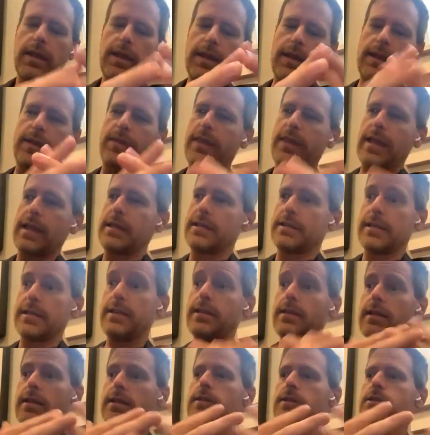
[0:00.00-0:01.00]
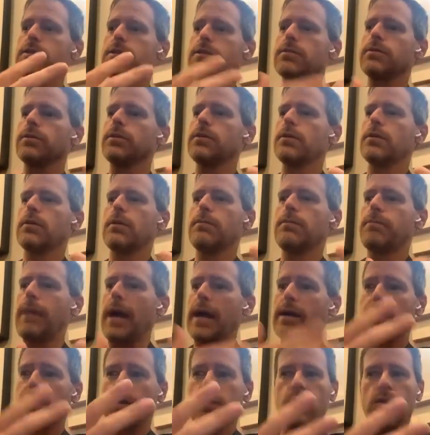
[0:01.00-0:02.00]
And they did this through
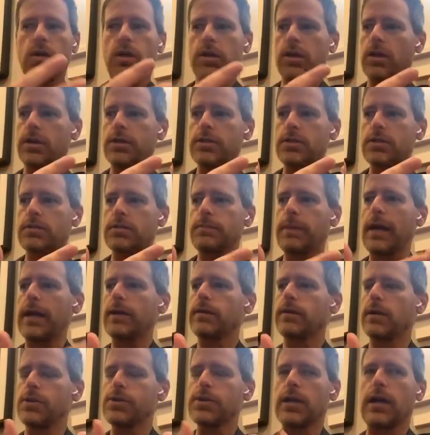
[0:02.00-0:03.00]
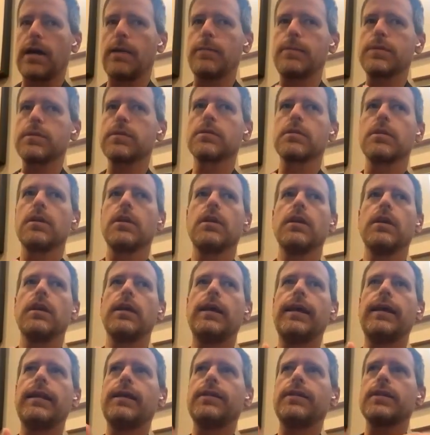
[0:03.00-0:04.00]
background workers, background jobs.
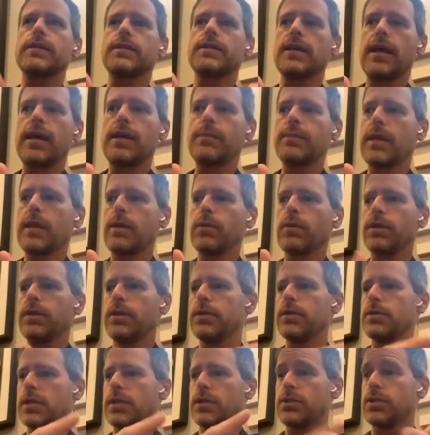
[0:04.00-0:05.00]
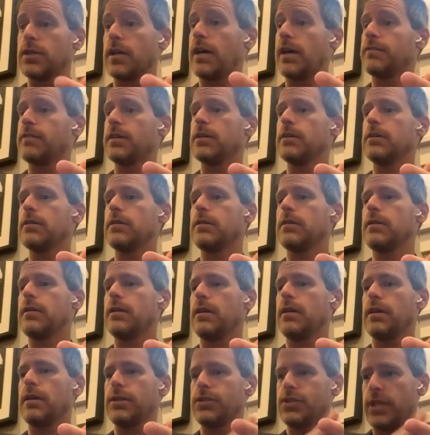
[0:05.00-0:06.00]
And at the time, they were using Java,
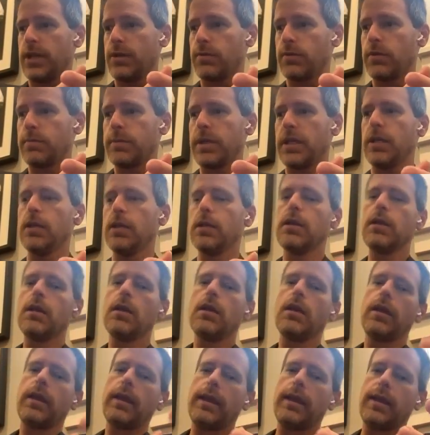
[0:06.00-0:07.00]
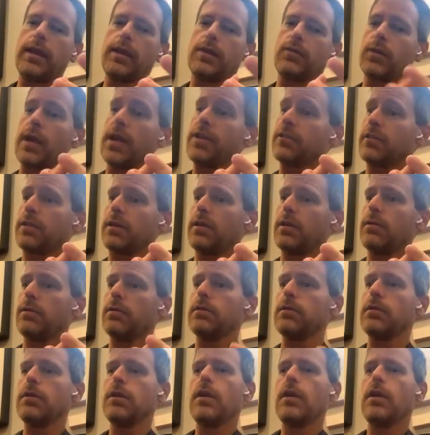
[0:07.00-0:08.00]
JRuby, and Rescue.